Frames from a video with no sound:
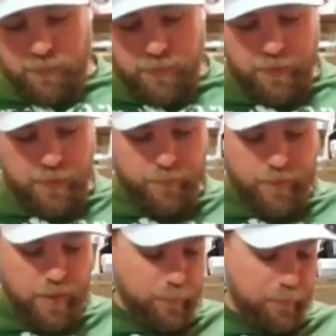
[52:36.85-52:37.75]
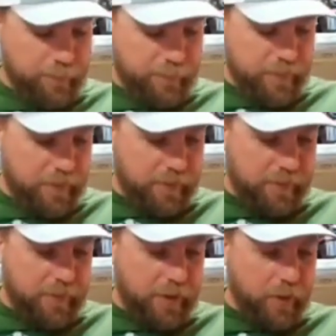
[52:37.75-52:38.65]
I do have a couple
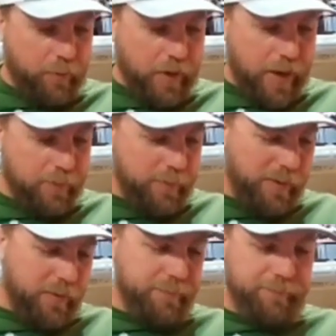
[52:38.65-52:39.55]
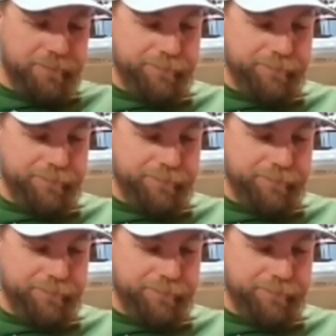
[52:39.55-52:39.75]
skitter props, but